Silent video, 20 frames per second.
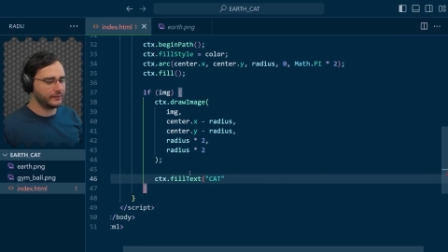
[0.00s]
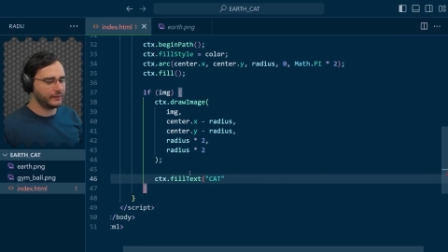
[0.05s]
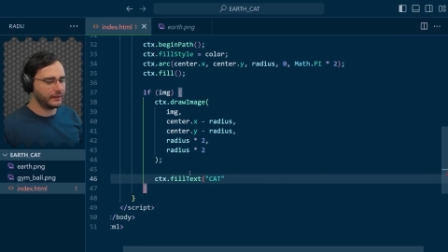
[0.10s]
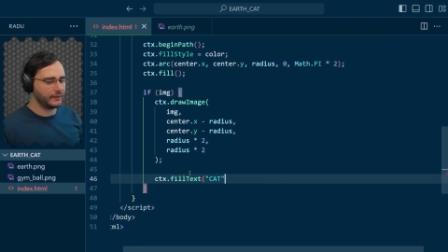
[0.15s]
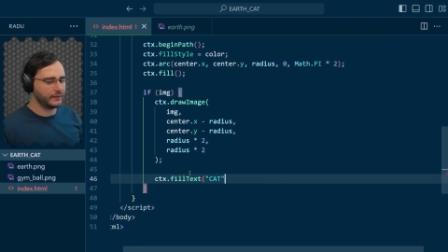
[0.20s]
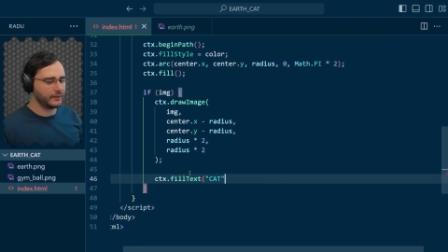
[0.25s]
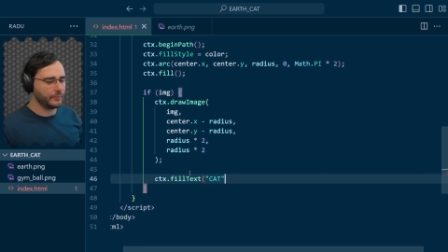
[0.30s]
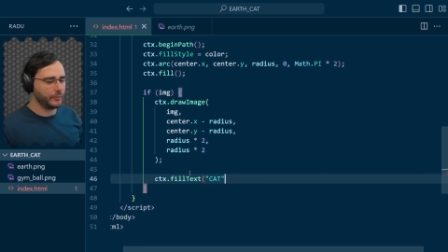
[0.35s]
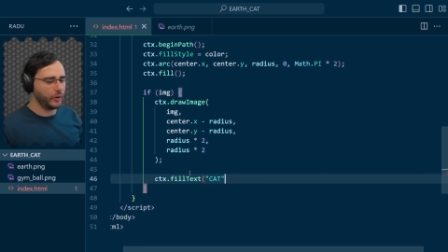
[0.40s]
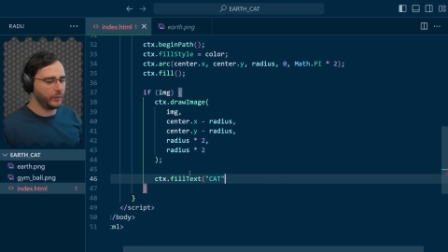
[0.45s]

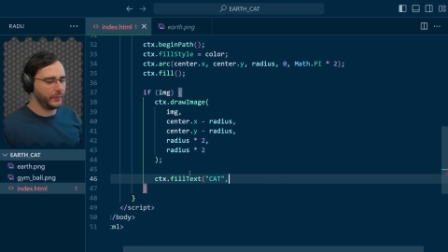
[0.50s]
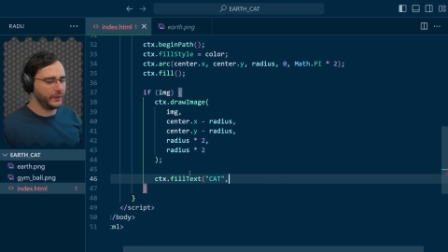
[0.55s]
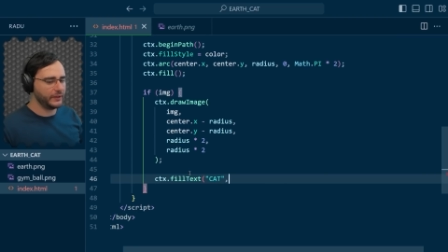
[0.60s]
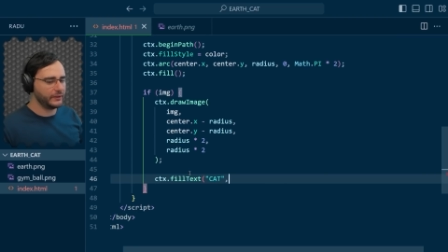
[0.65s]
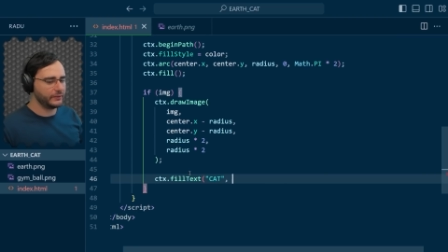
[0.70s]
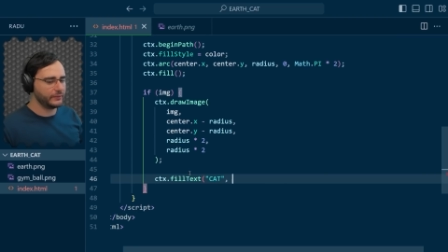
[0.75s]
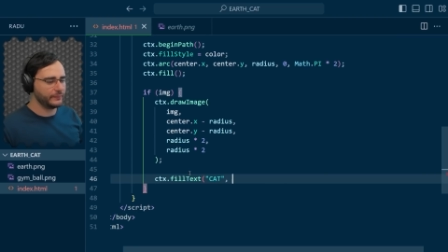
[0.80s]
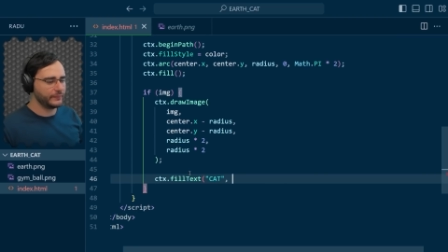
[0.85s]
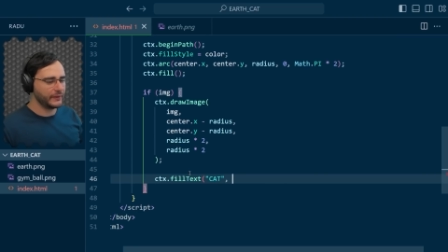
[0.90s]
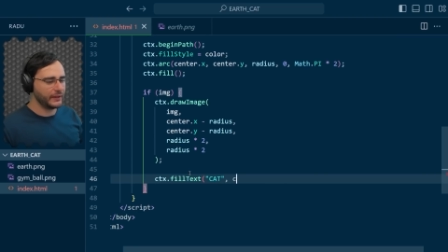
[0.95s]
at the
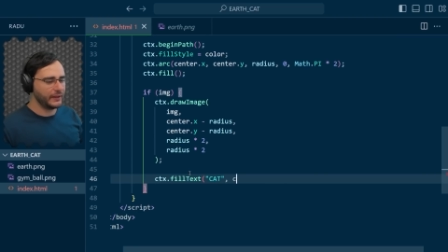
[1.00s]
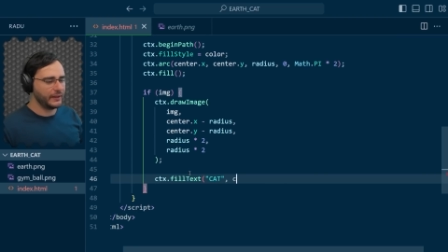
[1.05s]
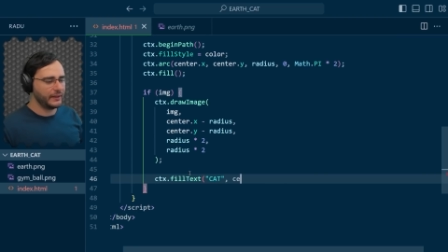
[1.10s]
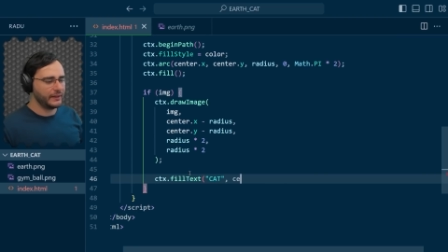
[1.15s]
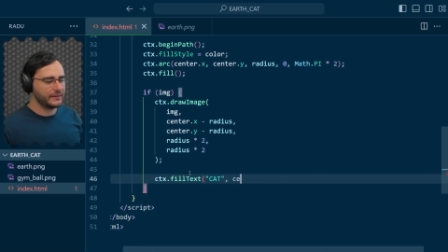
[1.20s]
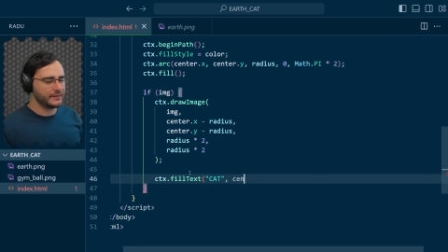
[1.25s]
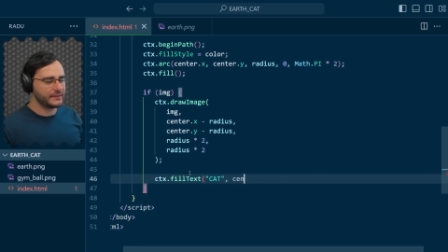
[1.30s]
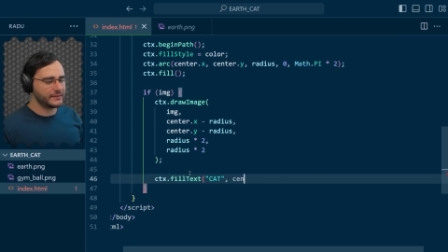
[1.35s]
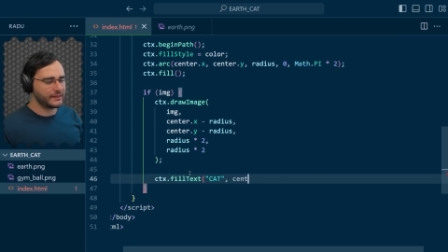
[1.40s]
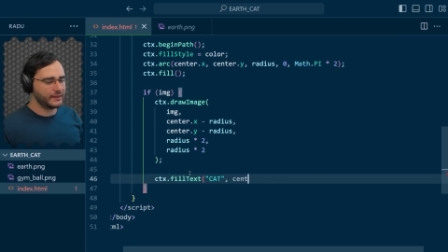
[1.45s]
moment,
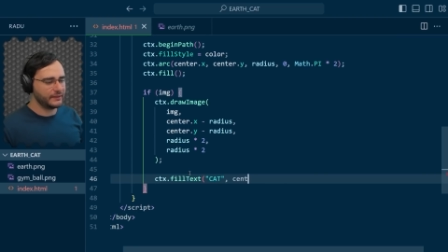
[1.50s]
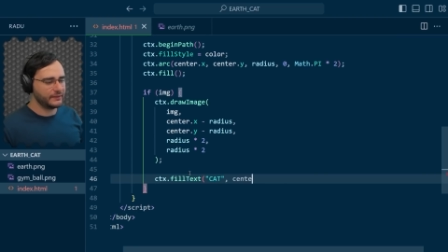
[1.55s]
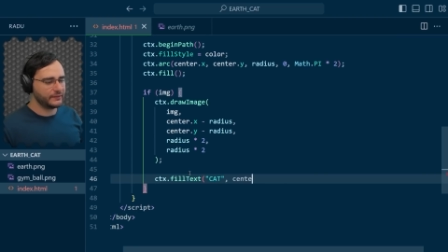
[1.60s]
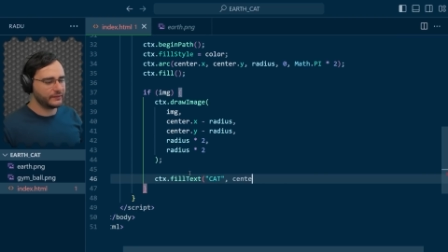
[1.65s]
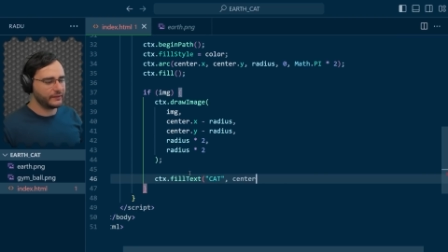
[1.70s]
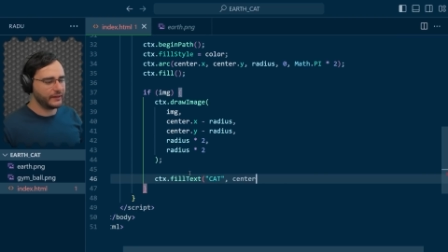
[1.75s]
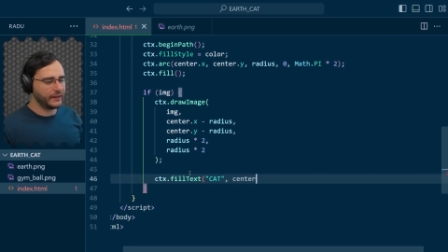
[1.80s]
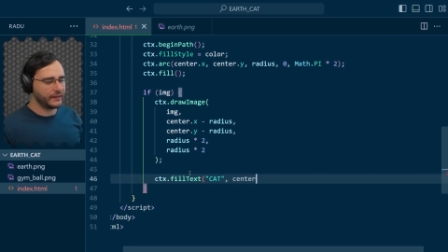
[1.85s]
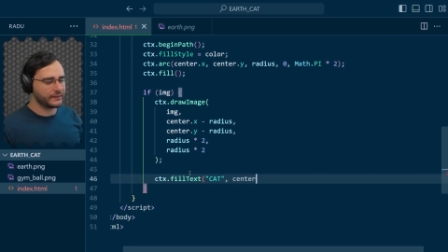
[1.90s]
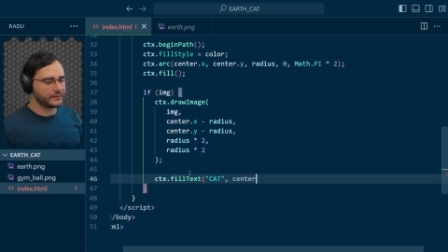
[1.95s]

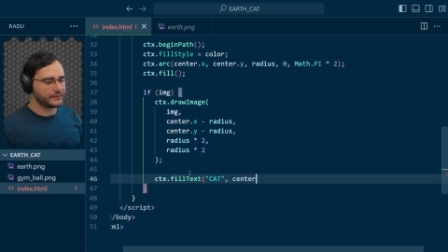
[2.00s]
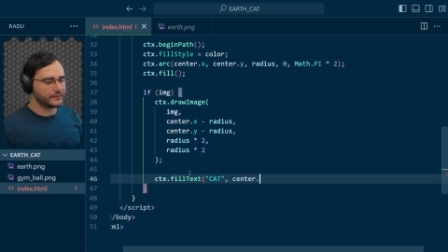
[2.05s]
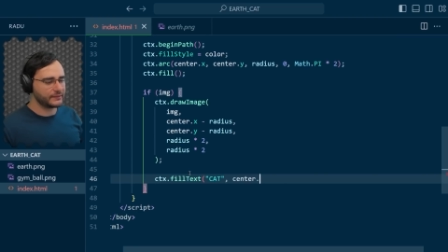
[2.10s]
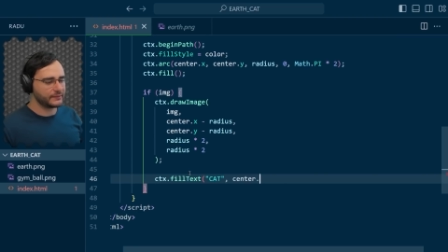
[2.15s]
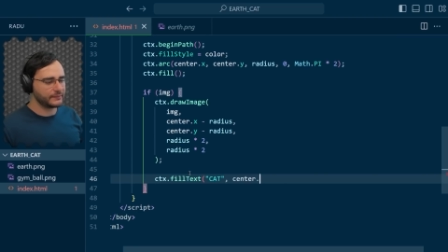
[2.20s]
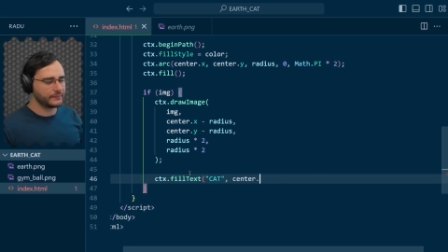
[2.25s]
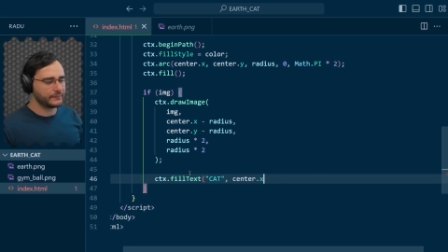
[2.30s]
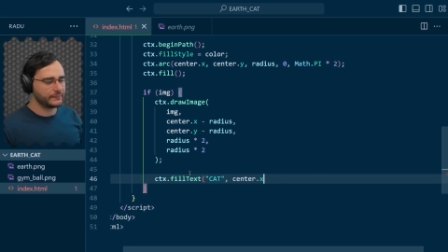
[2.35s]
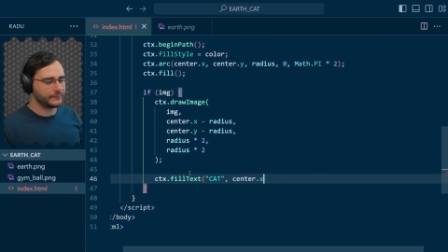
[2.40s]
center X,